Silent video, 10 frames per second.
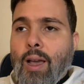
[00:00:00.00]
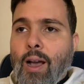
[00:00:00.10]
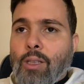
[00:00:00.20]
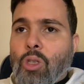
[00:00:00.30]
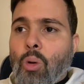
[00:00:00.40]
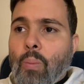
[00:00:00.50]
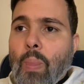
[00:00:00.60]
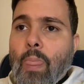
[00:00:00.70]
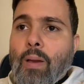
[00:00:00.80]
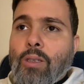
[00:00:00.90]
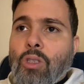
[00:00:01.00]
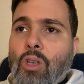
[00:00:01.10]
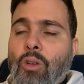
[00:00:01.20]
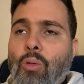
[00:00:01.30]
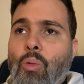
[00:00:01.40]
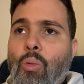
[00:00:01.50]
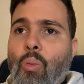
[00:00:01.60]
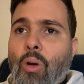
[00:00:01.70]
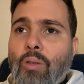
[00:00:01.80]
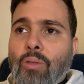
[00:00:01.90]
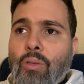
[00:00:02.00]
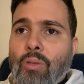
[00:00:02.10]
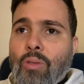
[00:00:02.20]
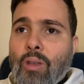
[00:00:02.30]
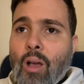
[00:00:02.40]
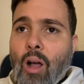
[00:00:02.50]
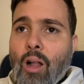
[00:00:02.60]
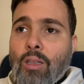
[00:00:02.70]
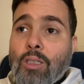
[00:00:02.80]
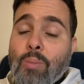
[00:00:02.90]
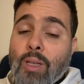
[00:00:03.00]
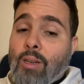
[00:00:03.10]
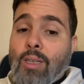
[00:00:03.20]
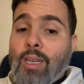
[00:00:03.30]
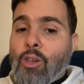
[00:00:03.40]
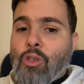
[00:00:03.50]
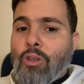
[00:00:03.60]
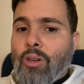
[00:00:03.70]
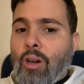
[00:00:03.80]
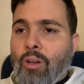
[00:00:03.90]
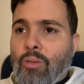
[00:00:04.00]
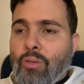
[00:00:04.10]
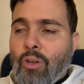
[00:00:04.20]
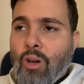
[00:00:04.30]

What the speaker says: And so one of the ultimate condition of